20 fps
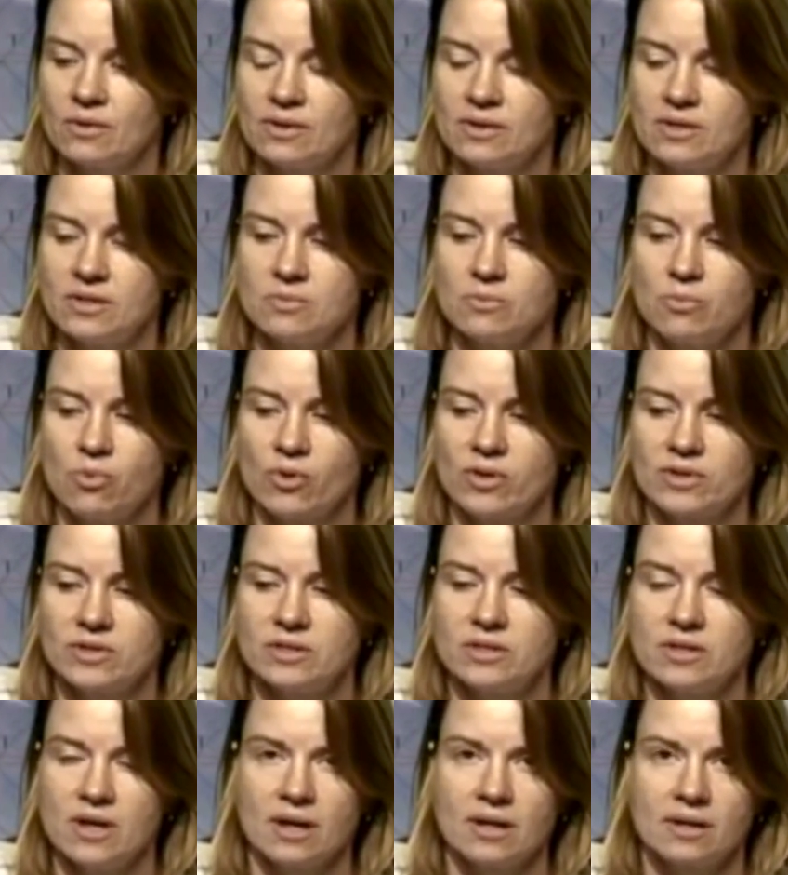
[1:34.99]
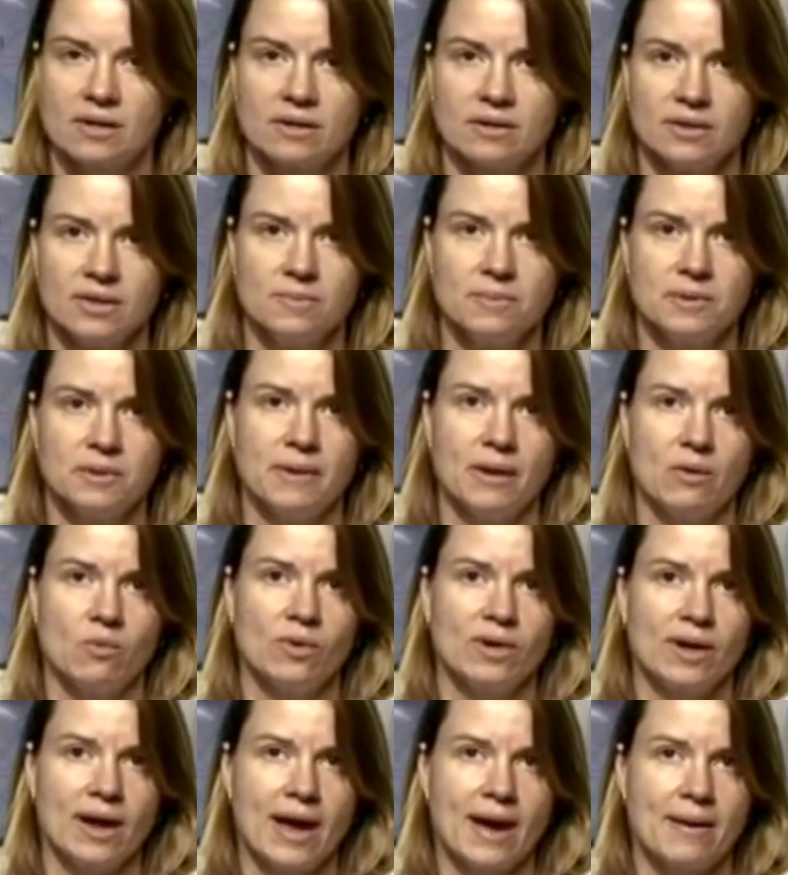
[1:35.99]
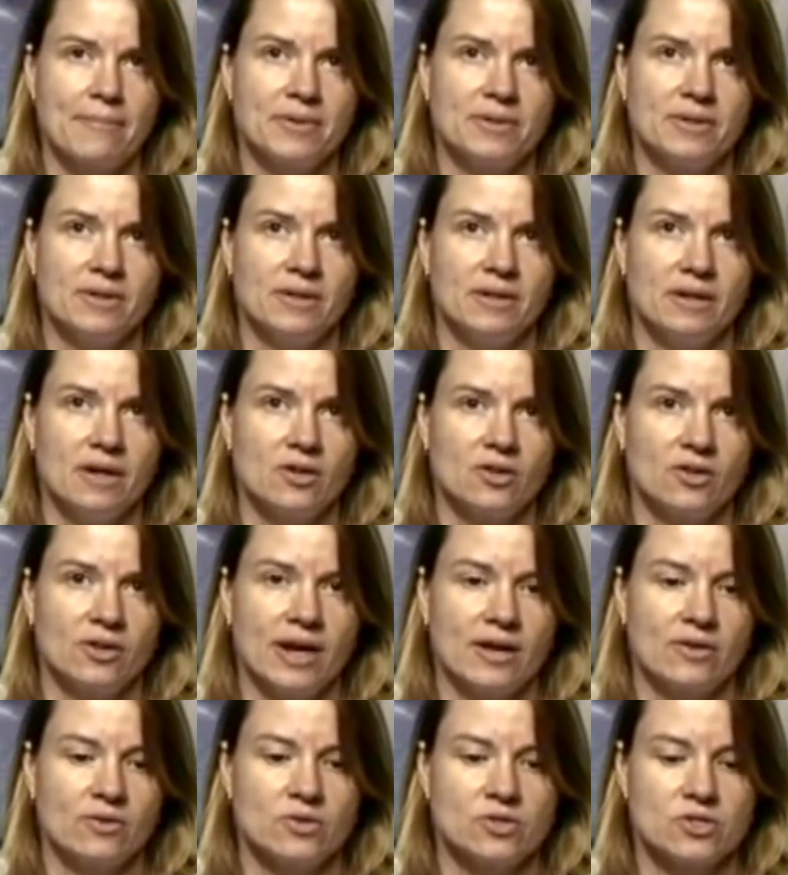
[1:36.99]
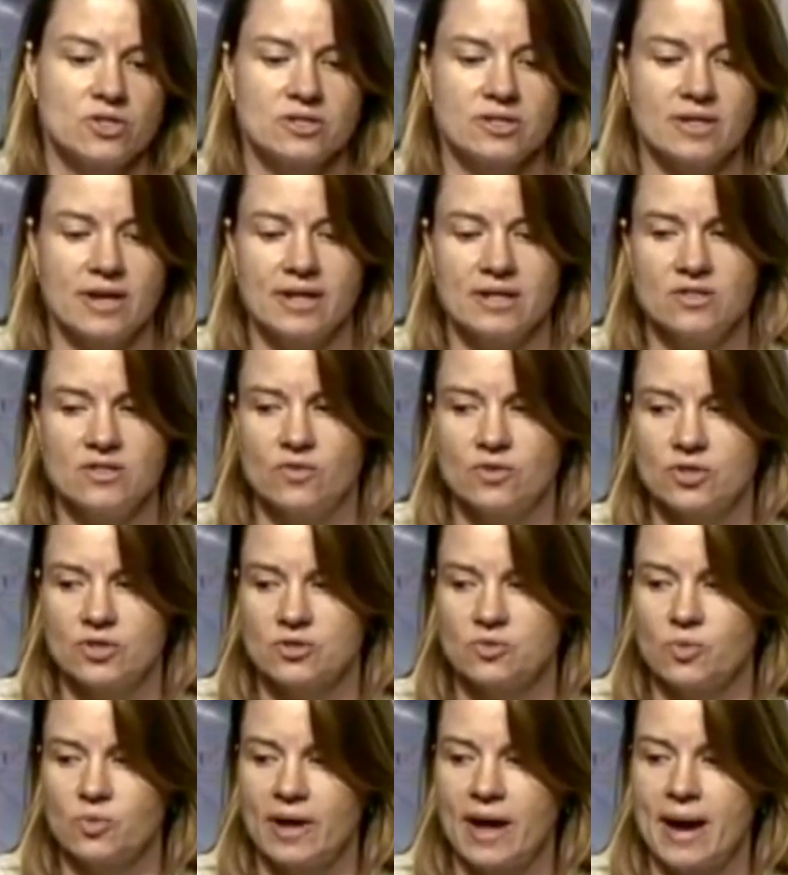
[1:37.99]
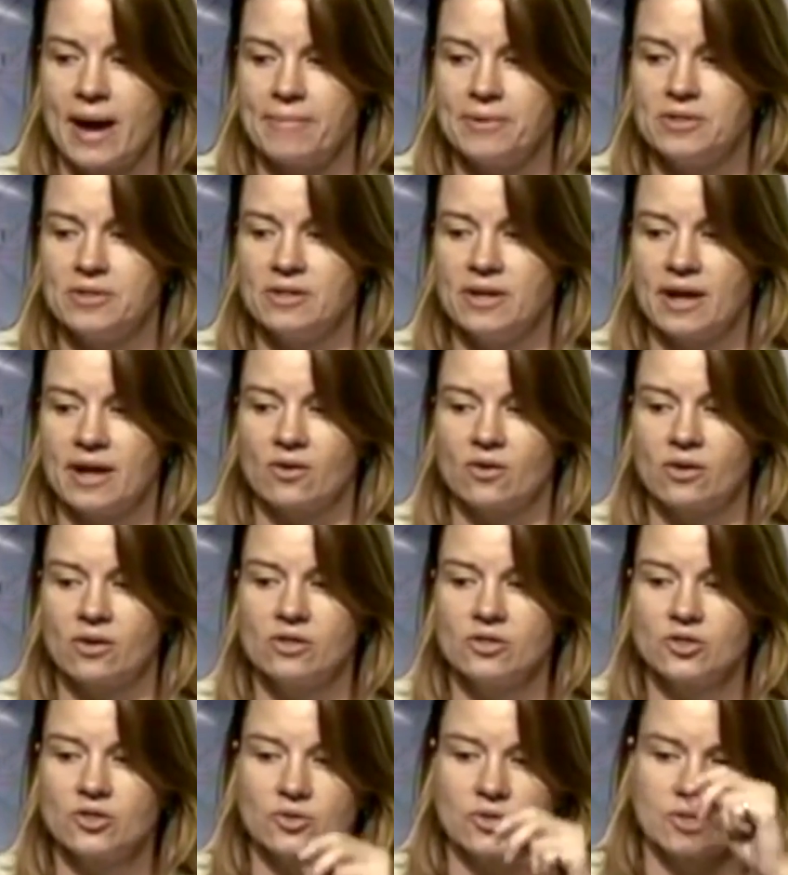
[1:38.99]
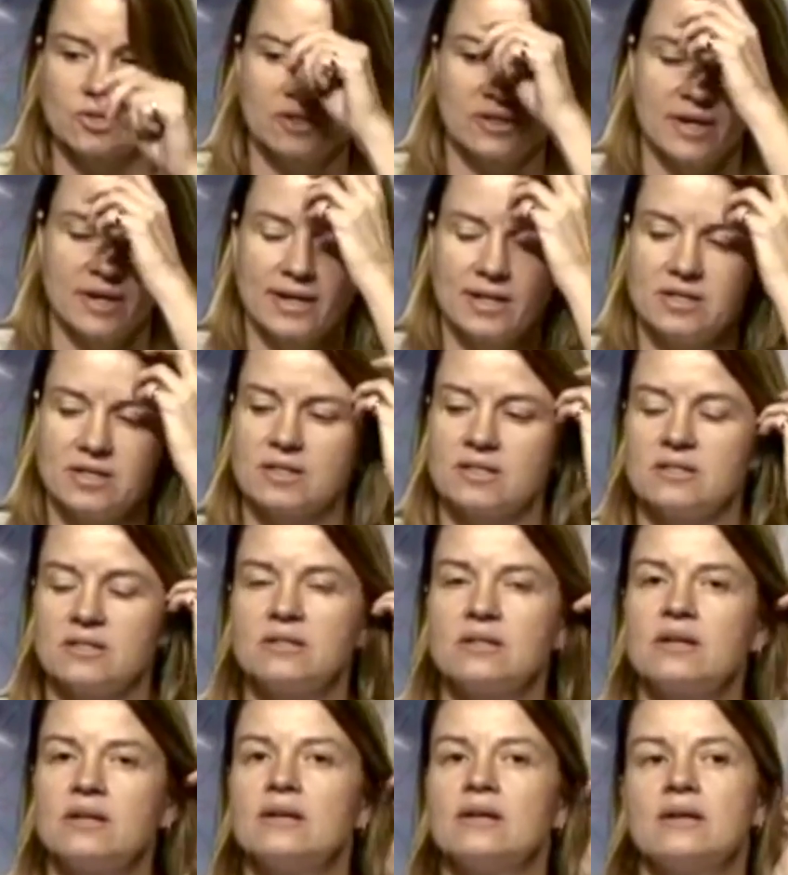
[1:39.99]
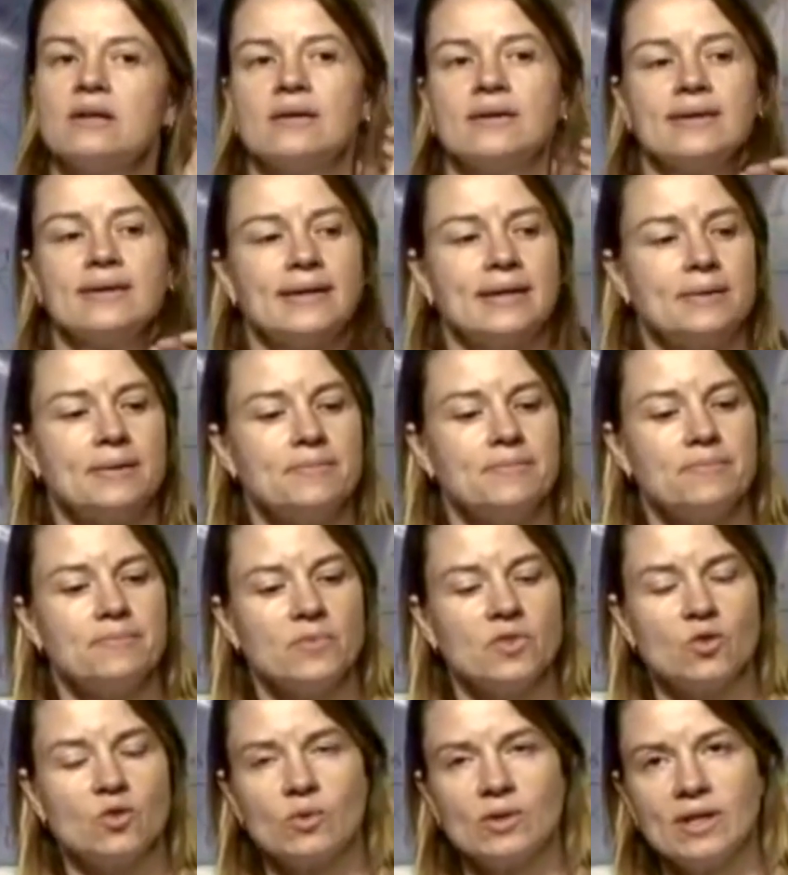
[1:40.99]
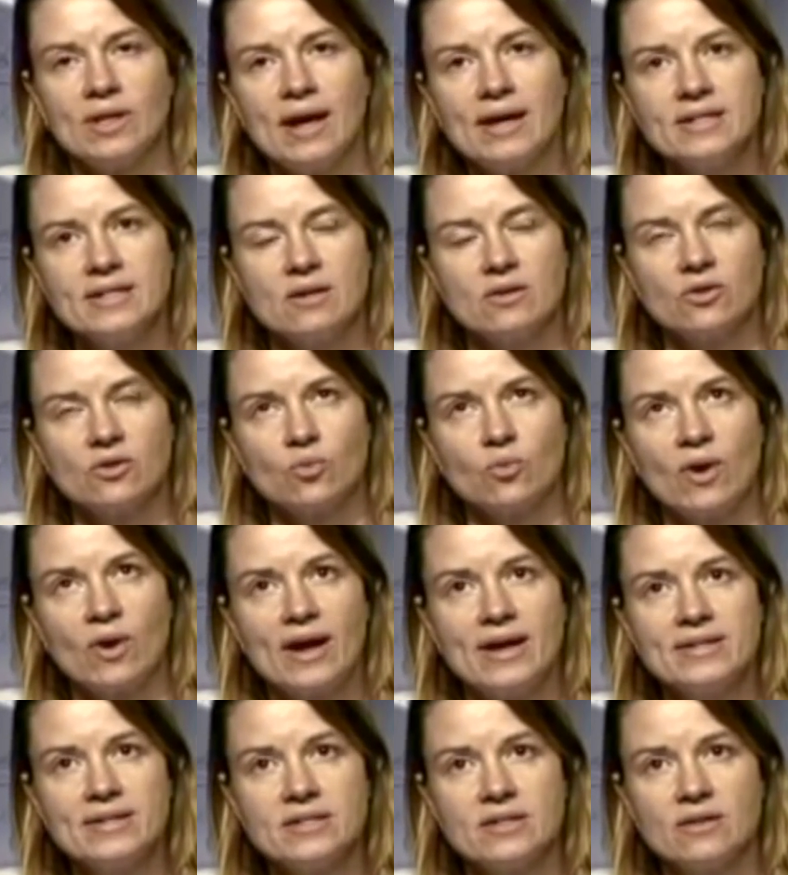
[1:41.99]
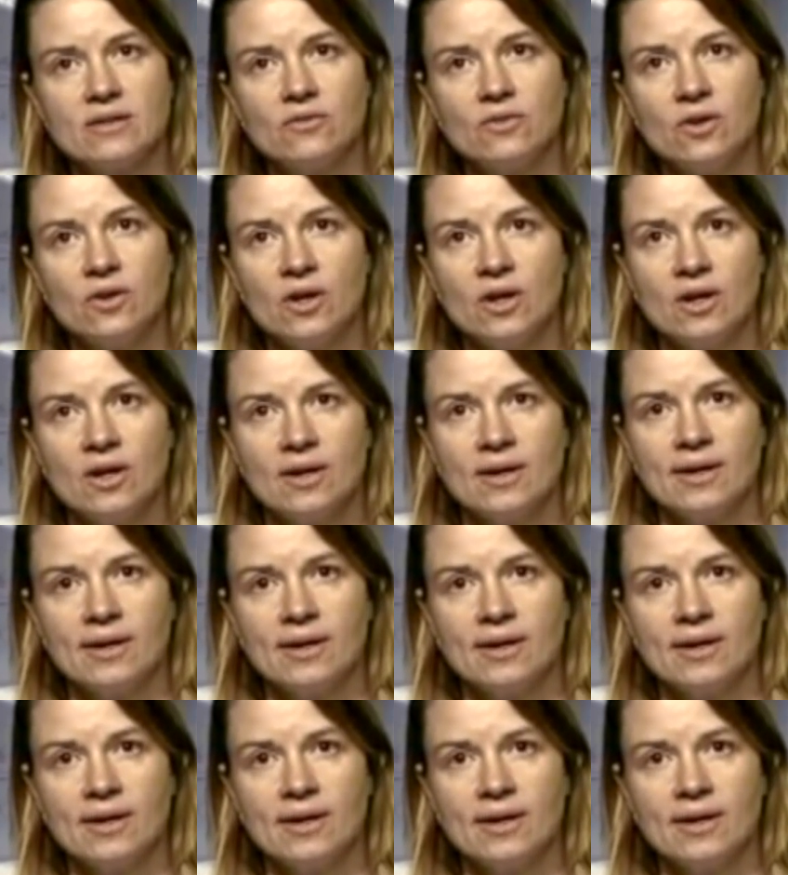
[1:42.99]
it's important to talk a little bit about what happened in hunter-gatherer societies versus what happened to agricultural societies, because the rise of